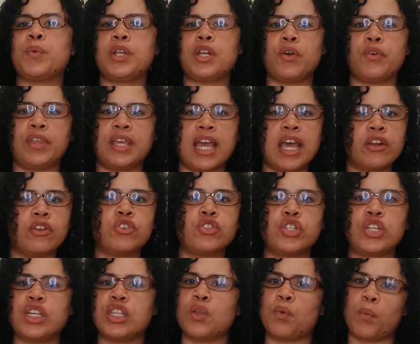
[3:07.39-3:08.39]
We know the
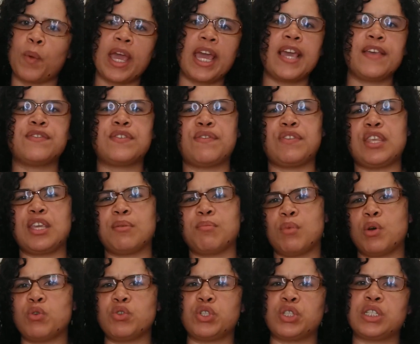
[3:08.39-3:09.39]
energy and the waves of the
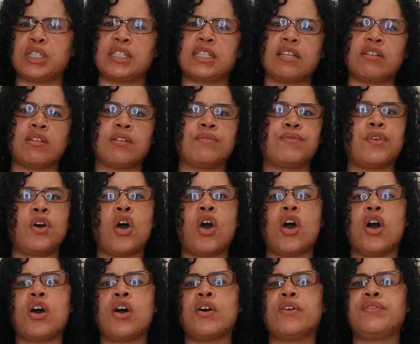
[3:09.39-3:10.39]
emotions that are
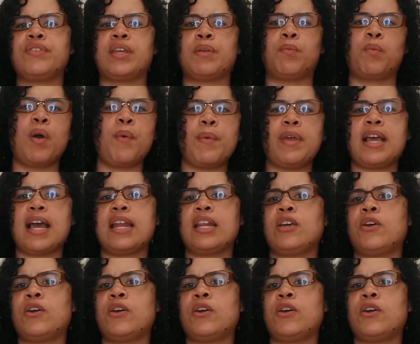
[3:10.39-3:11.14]
involved and what we got